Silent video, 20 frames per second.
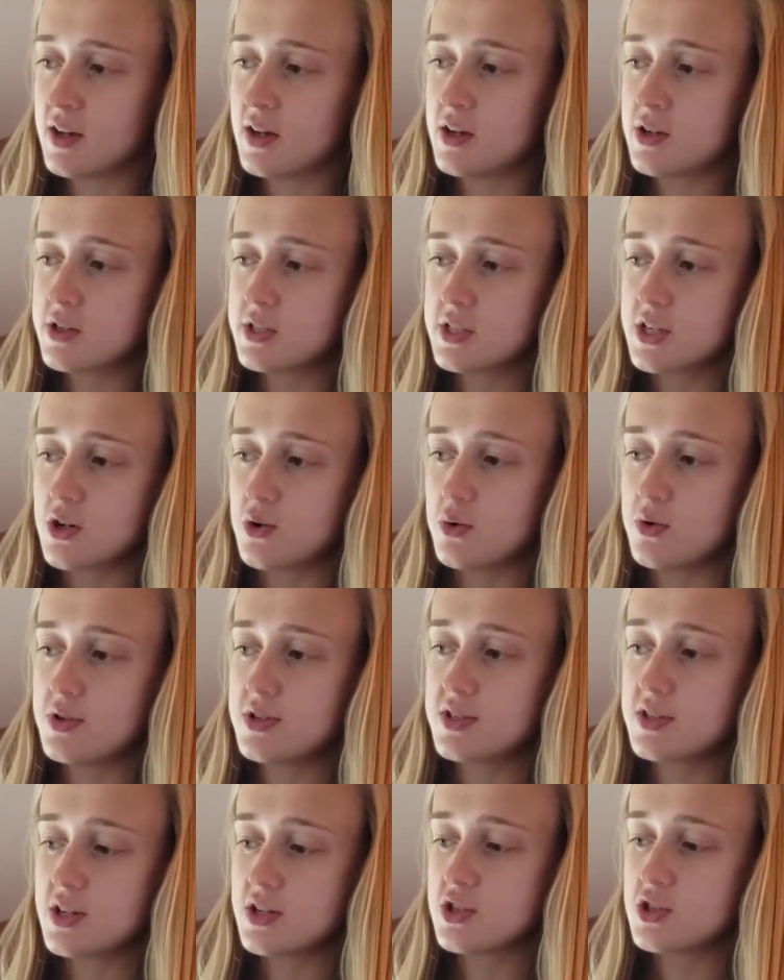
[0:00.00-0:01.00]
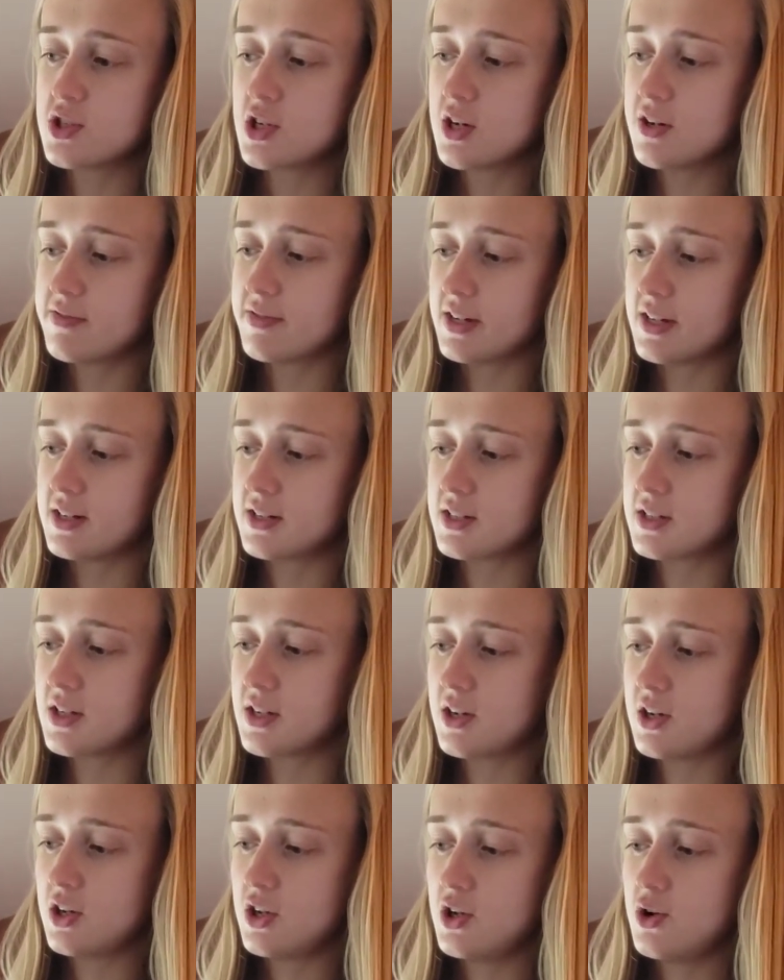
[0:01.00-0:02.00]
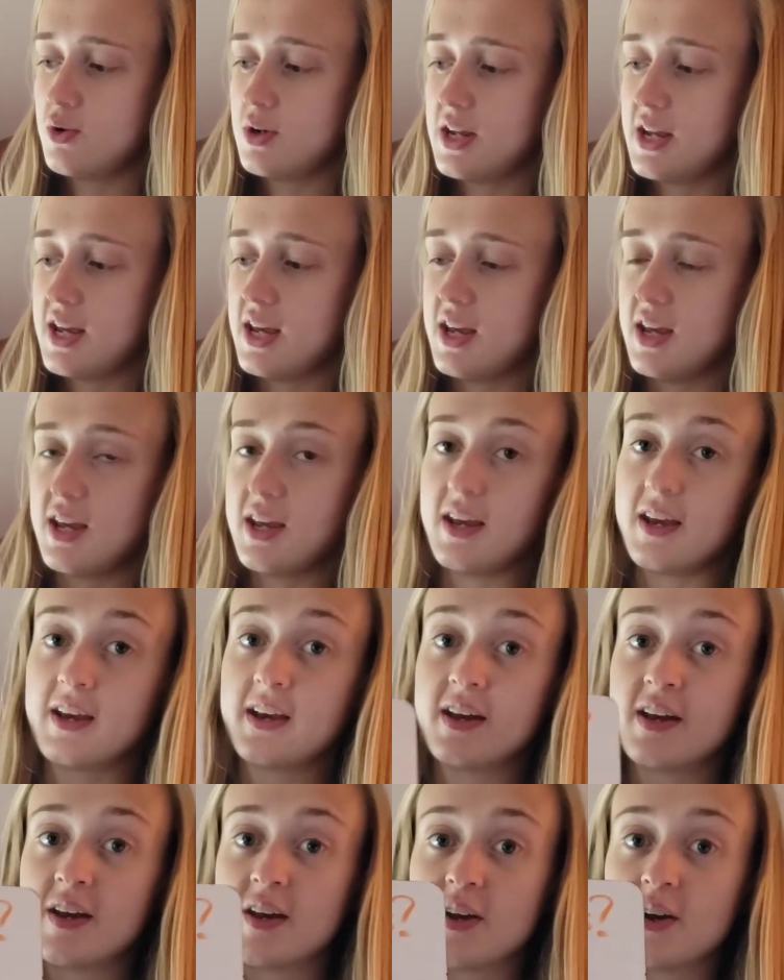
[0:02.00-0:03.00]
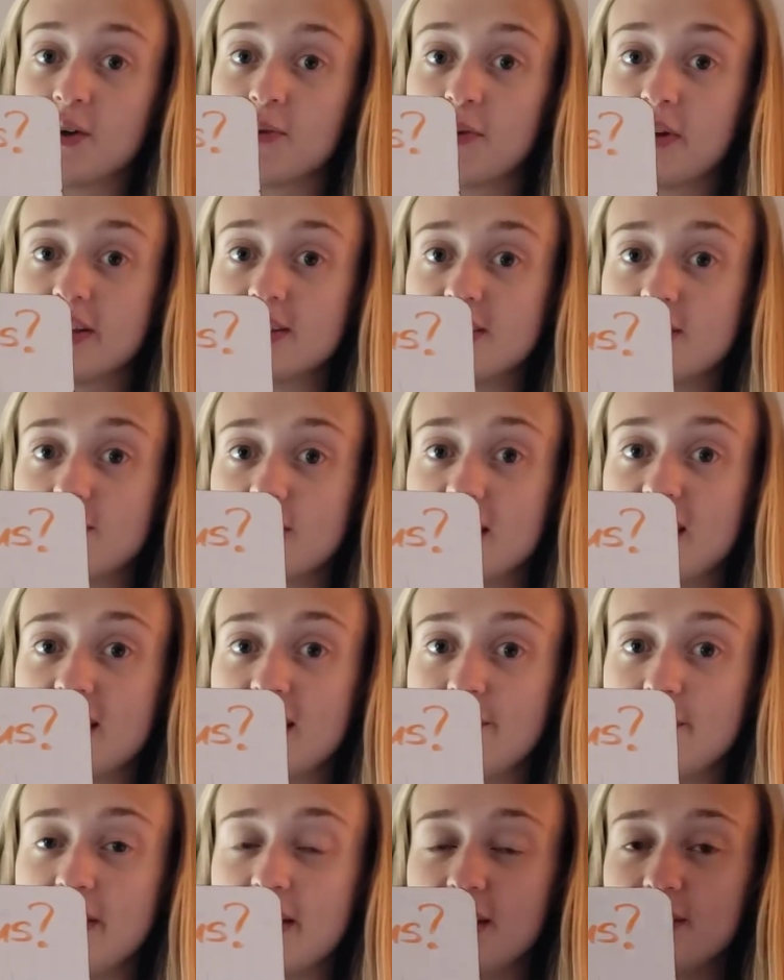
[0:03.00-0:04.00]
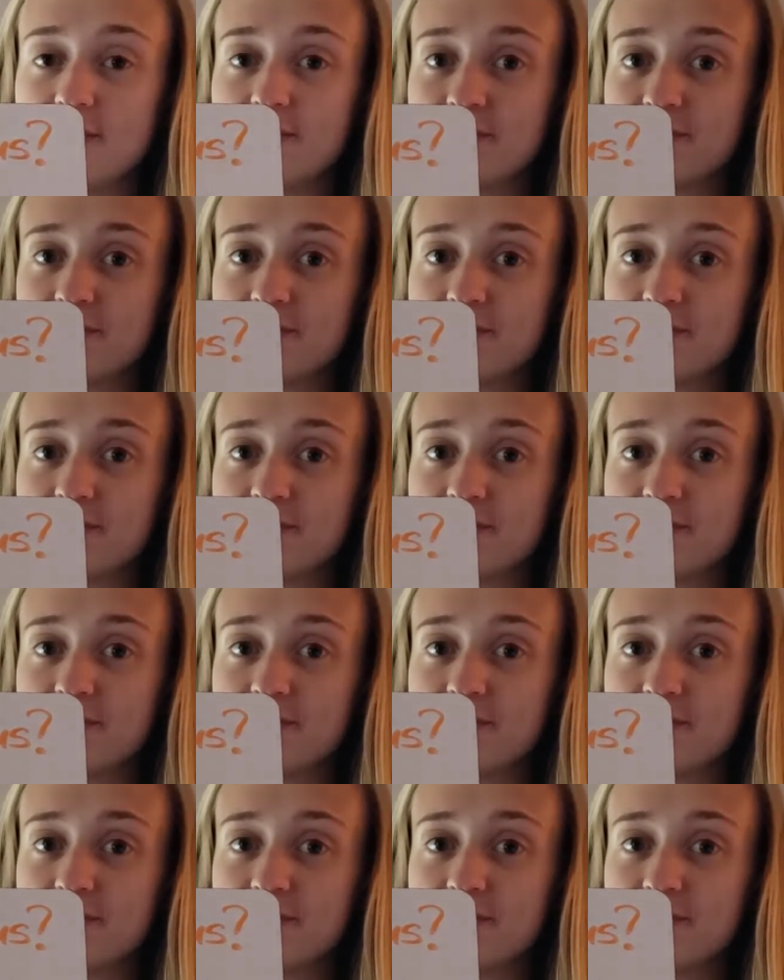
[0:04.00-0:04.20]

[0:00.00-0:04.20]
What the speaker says: servus, the servant, Julii. What does Julii mean?